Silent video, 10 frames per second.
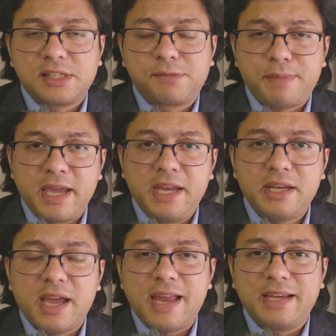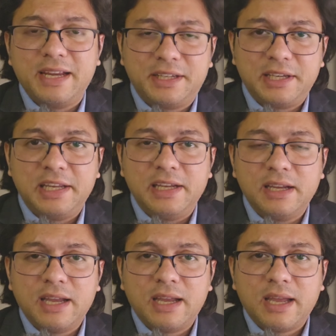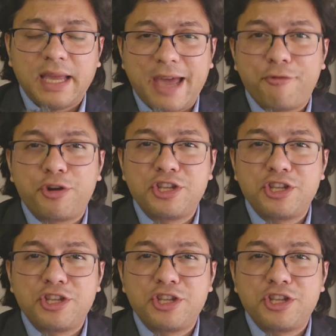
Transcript: Spain and Italy have